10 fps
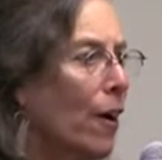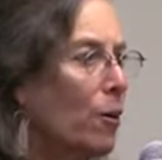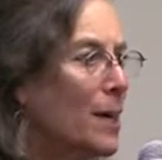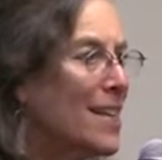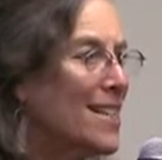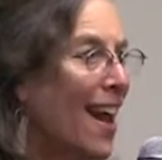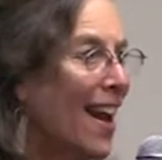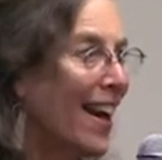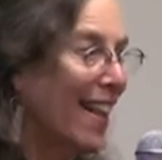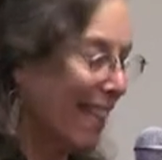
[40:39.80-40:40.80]
and nobody's
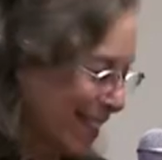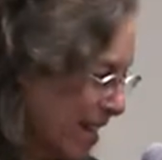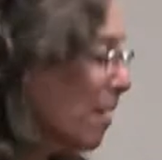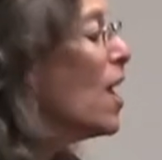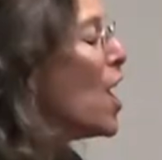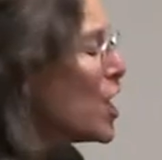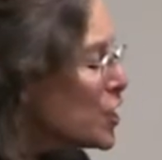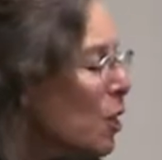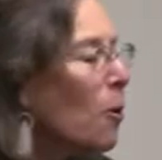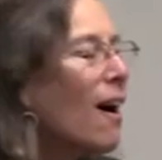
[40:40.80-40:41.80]
saying anything to them.
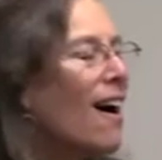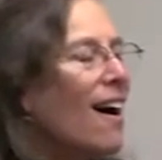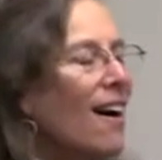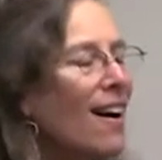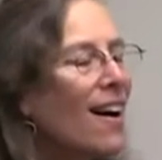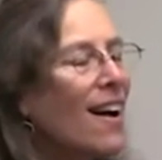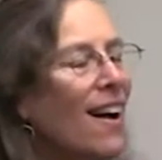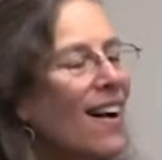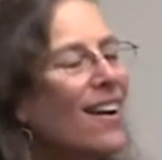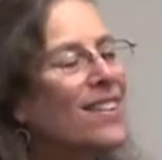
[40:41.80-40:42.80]
So,
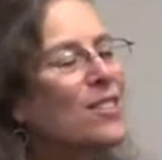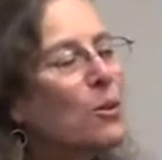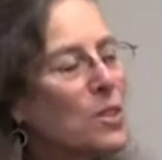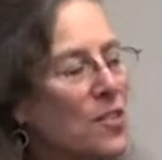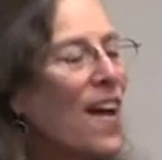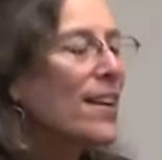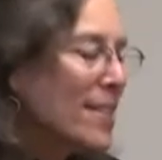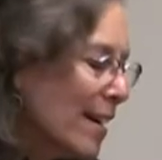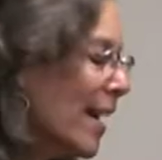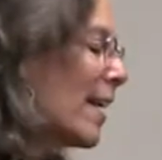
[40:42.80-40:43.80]
so it was
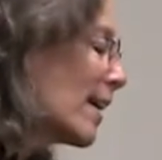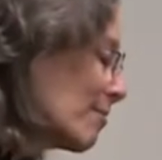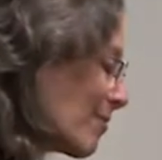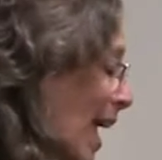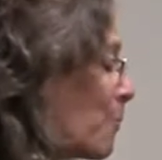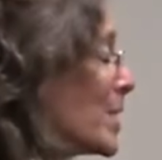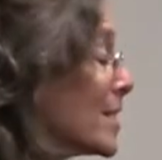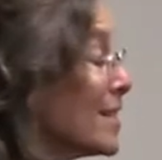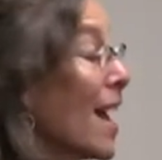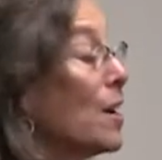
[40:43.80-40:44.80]
fascinating. And we
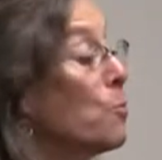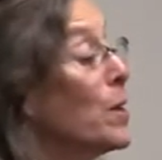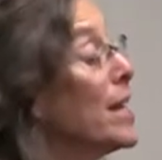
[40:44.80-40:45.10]
decided